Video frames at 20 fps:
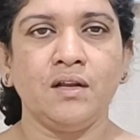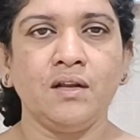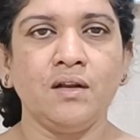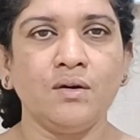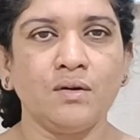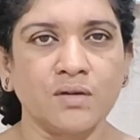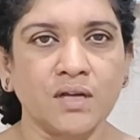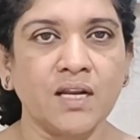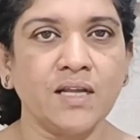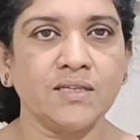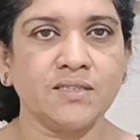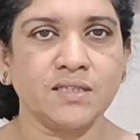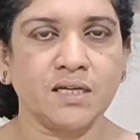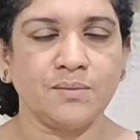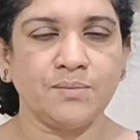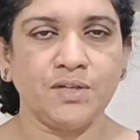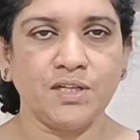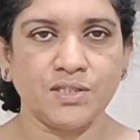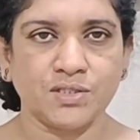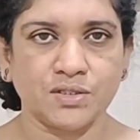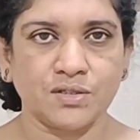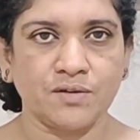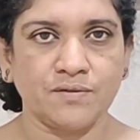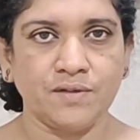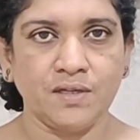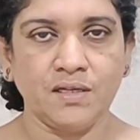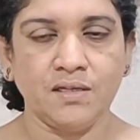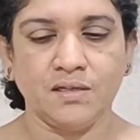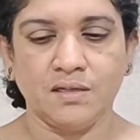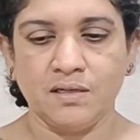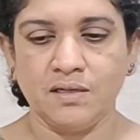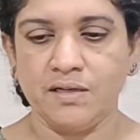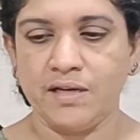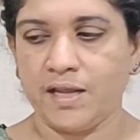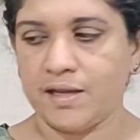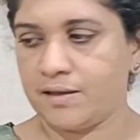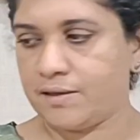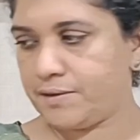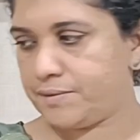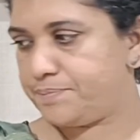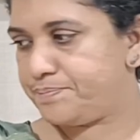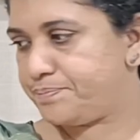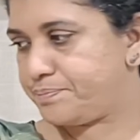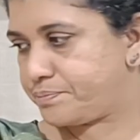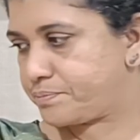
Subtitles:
local examination of the neck.